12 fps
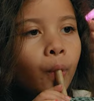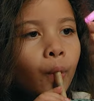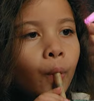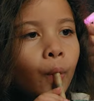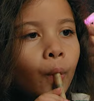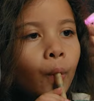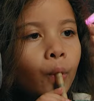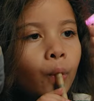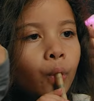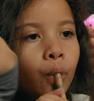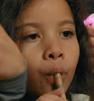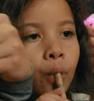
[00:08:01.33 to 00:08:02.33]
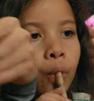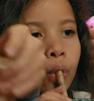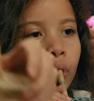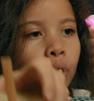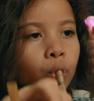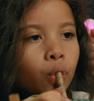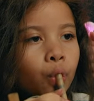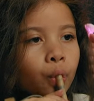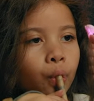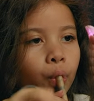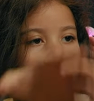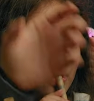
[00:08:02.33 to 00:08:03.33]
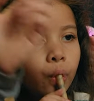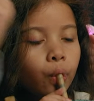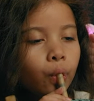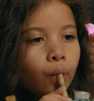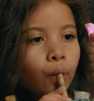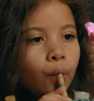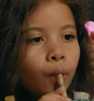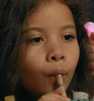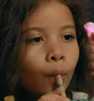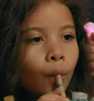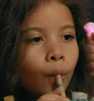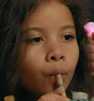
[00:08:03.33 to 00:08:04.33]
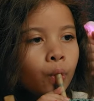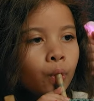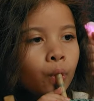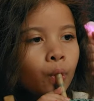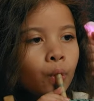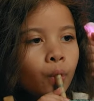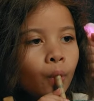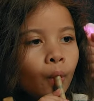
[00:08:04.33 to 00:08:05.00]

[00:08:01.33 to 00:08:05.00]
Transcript: No words are spoken by the person on screen.